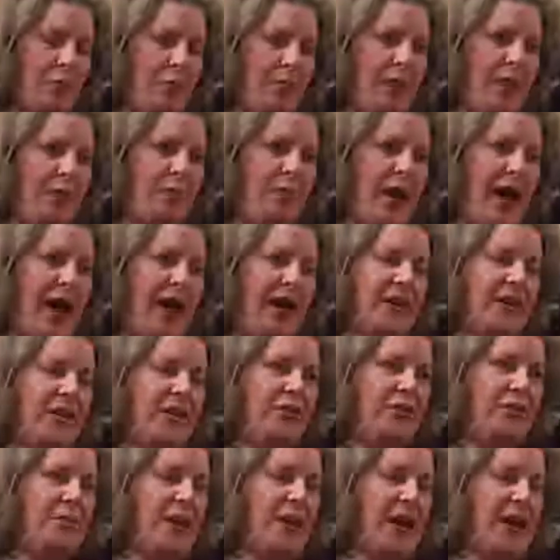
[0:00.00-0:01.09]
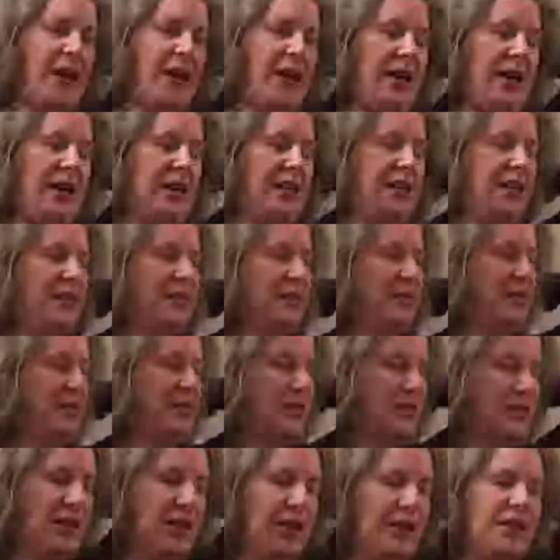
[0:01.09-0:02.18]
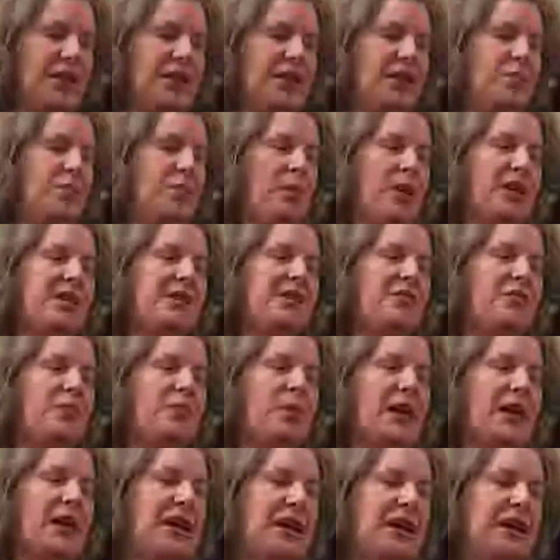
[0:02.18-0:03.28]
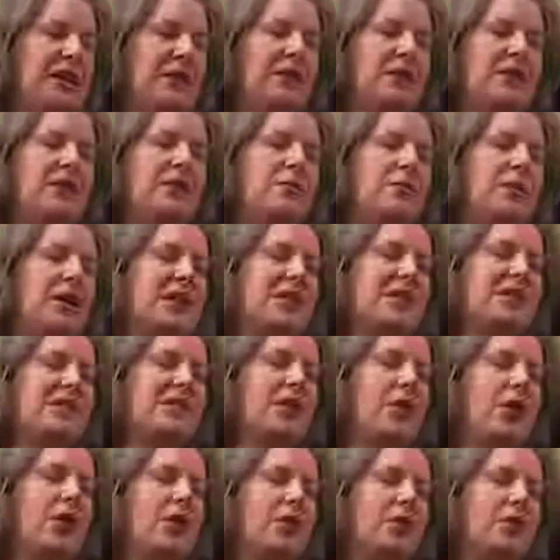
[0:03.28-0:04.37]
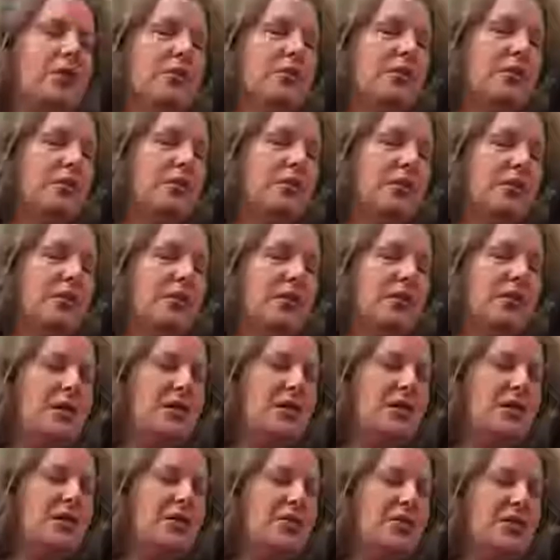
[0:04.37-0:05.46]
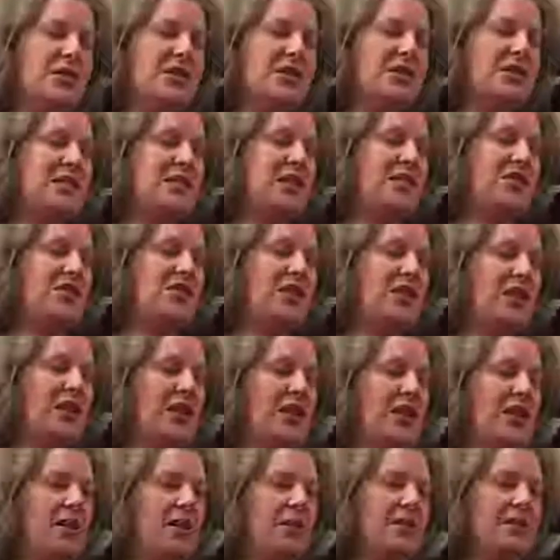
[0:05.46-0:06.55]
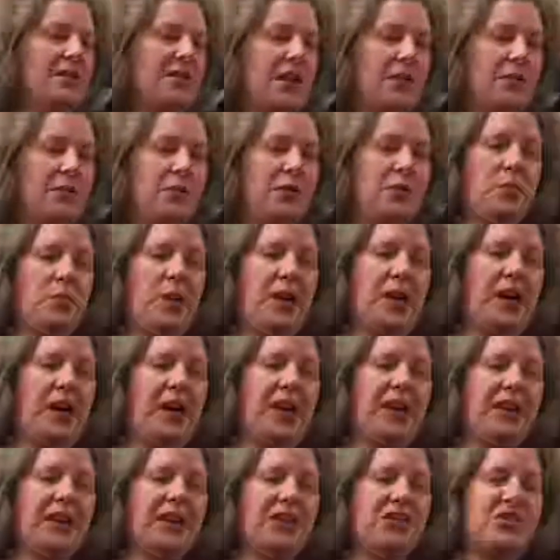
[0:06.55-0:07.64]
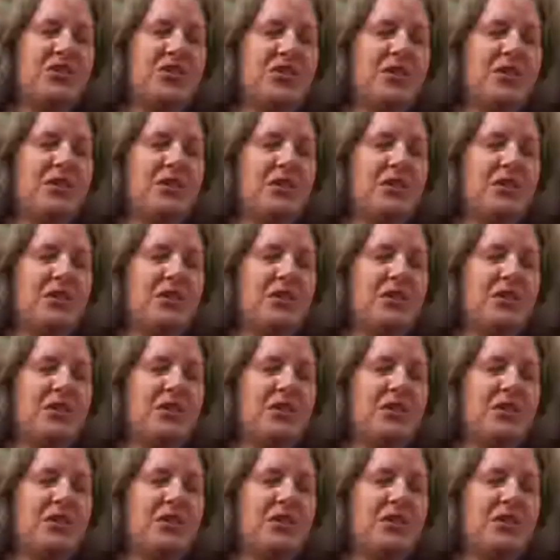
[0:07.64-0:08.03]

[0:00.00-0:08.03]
back of my, kind of at the base of my skull. There's a sensation there. It's not really pain. It's just